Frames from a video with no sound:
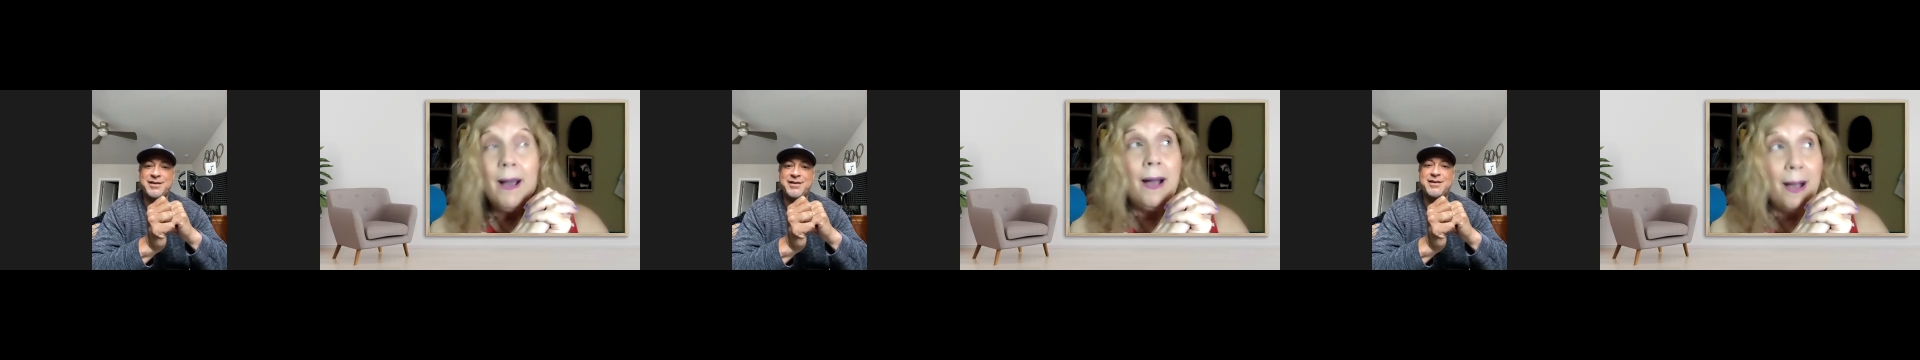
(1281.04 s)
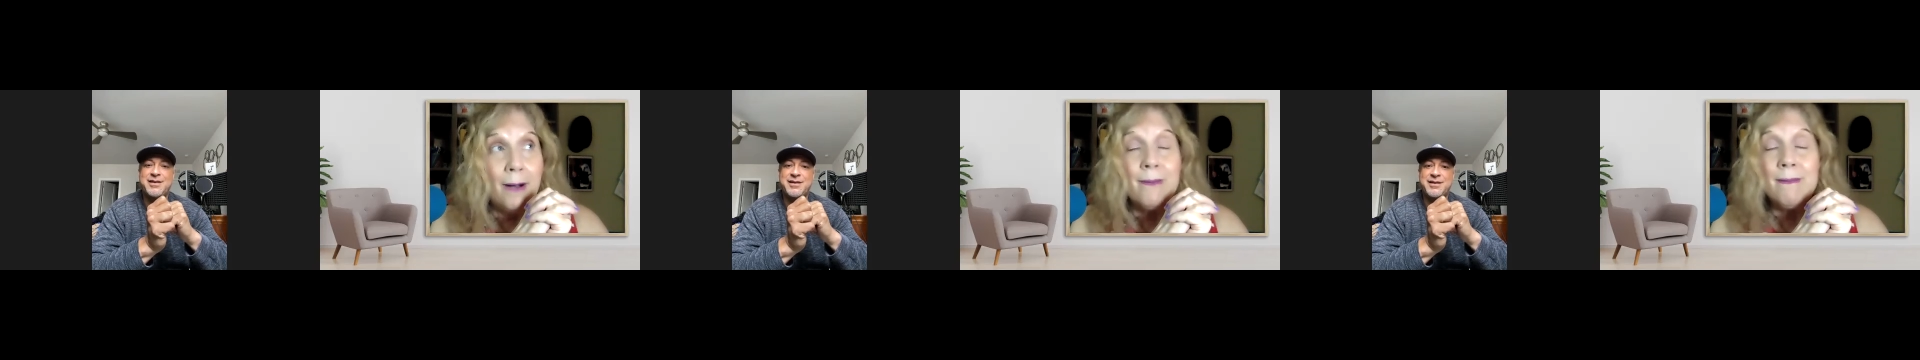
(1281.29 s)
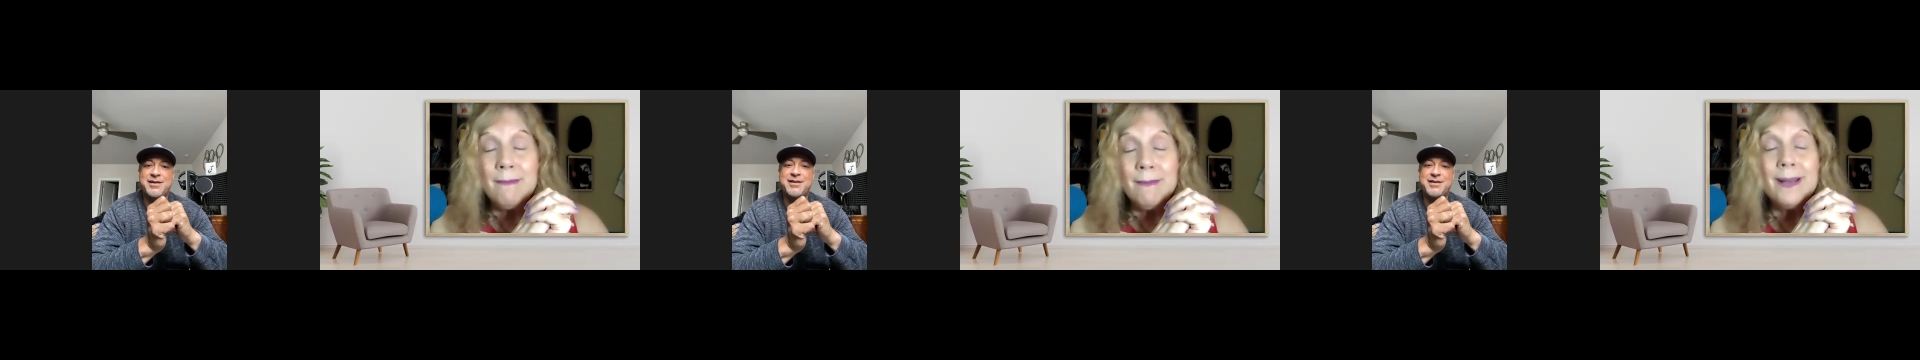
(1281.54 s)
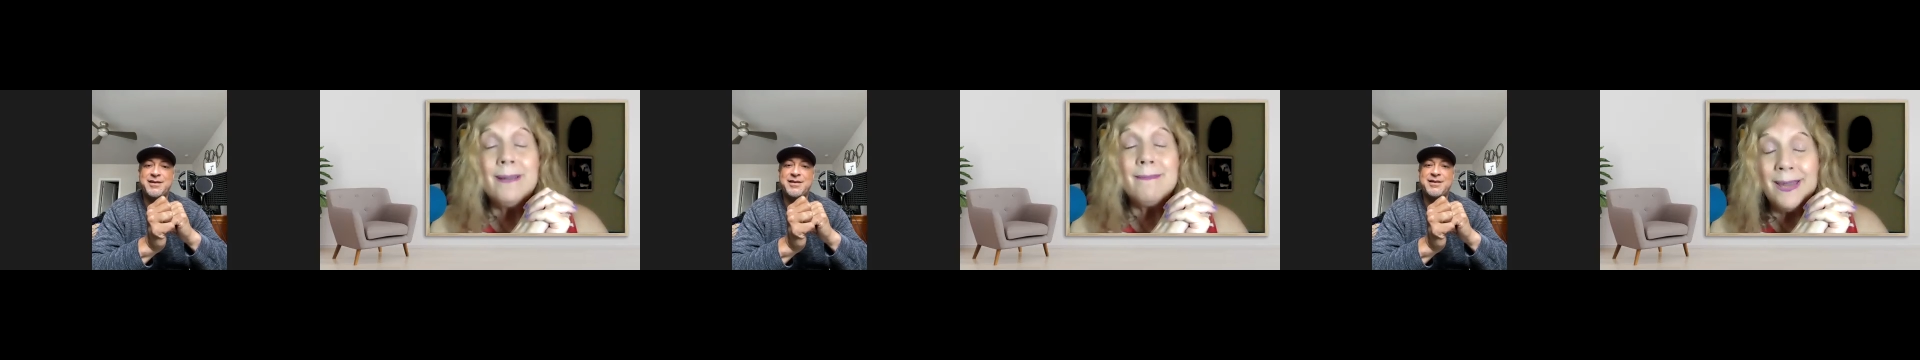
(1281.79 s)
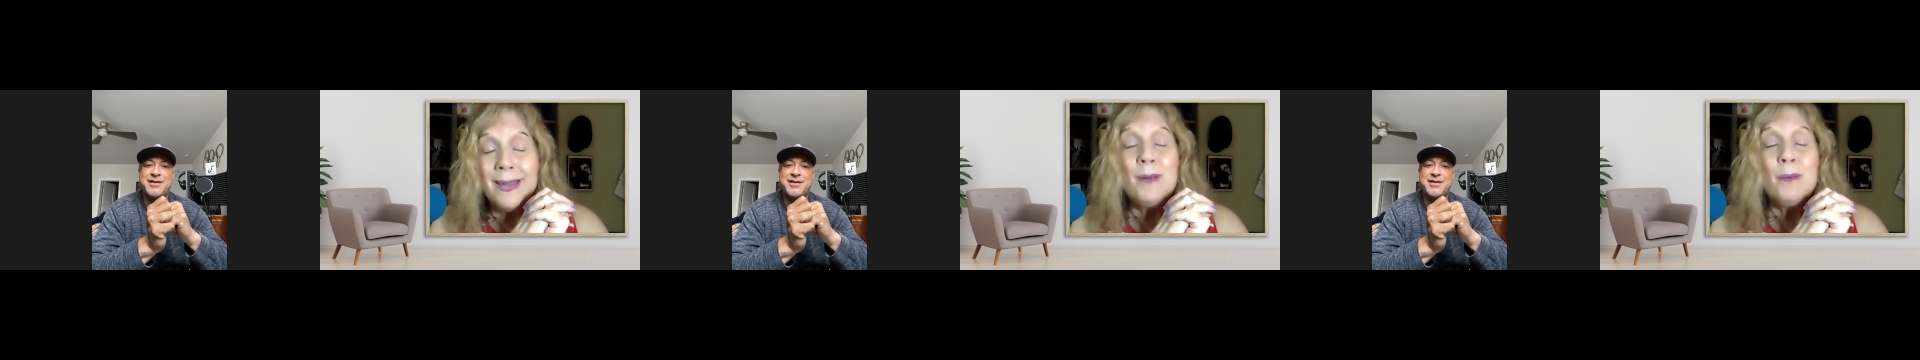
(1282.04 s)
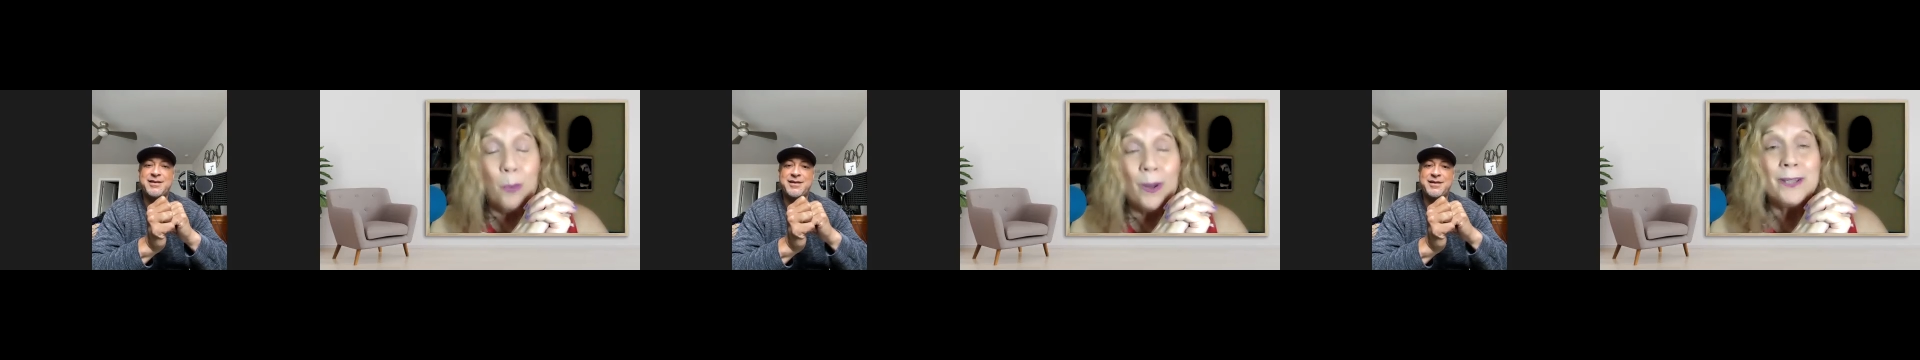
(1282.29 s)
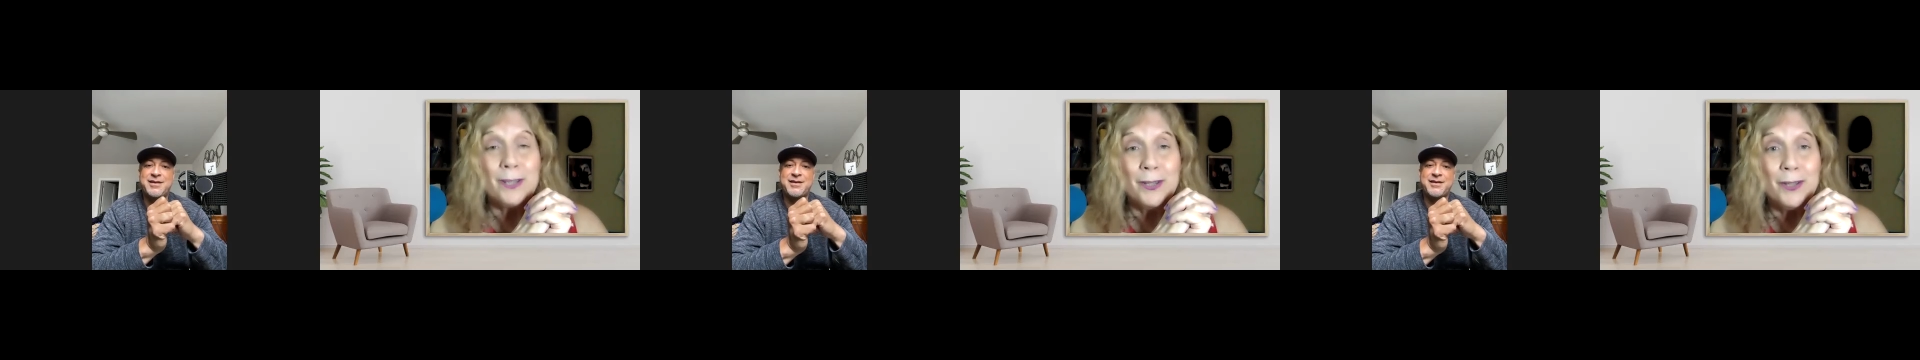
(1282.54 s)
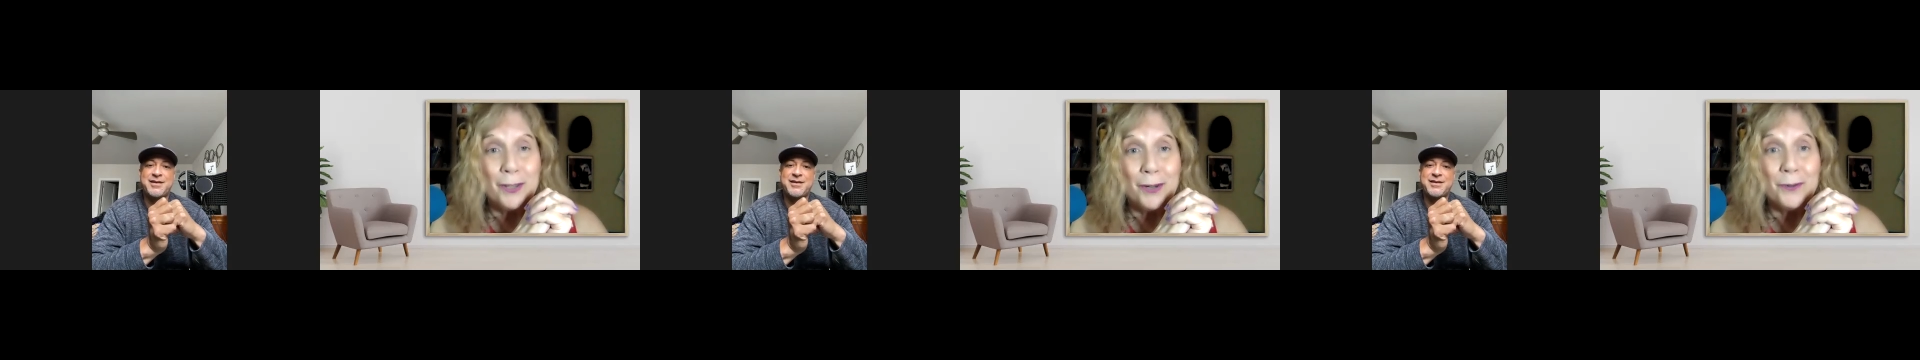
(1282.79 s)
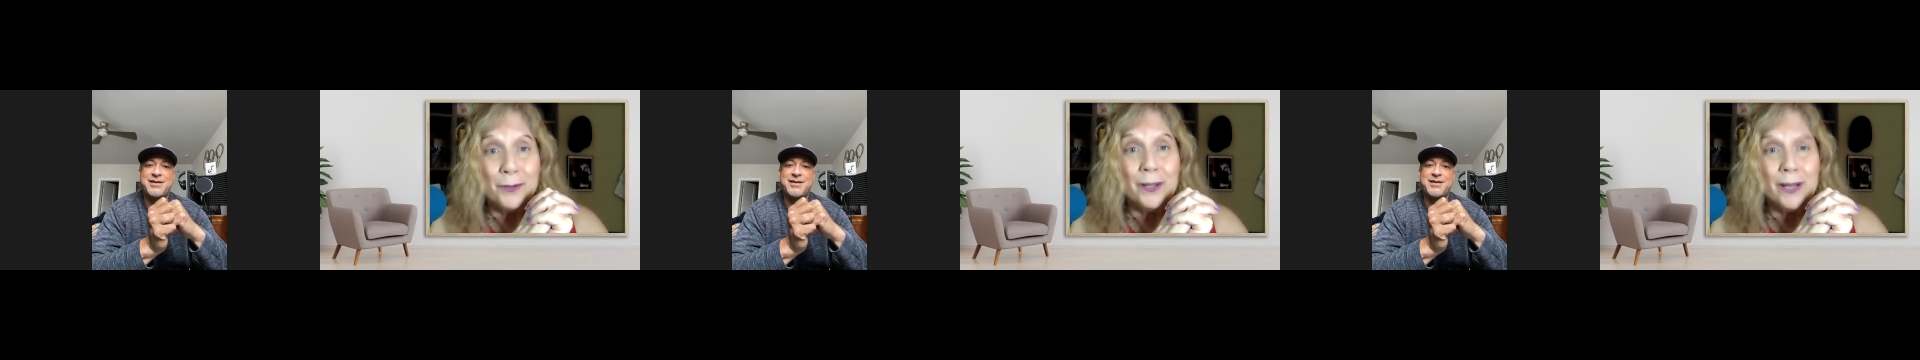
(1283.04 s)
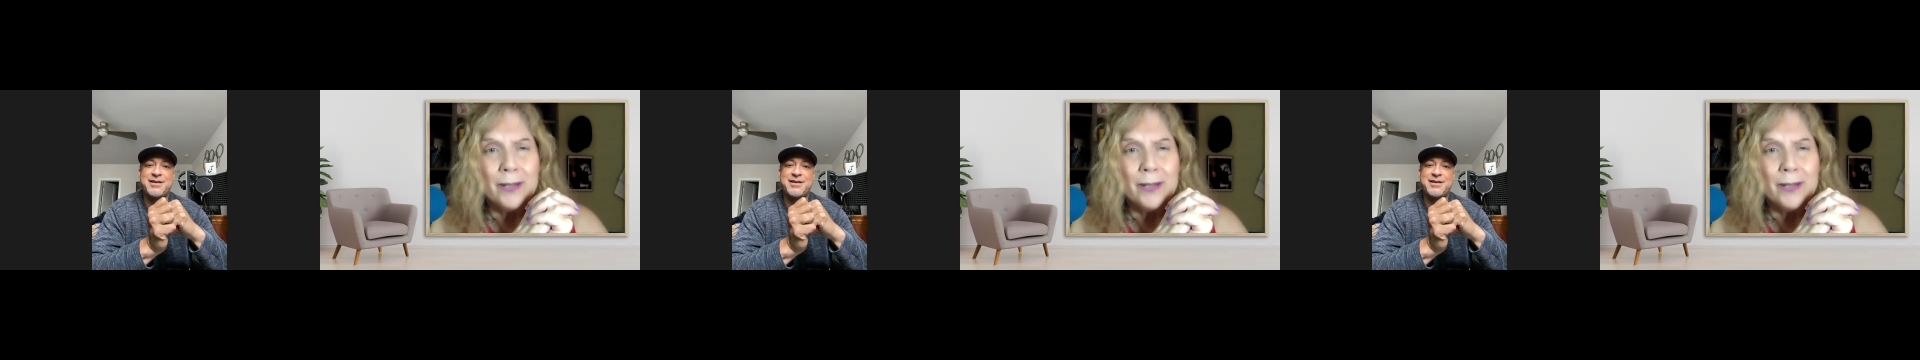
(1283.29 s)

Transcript: how it wasn't so good.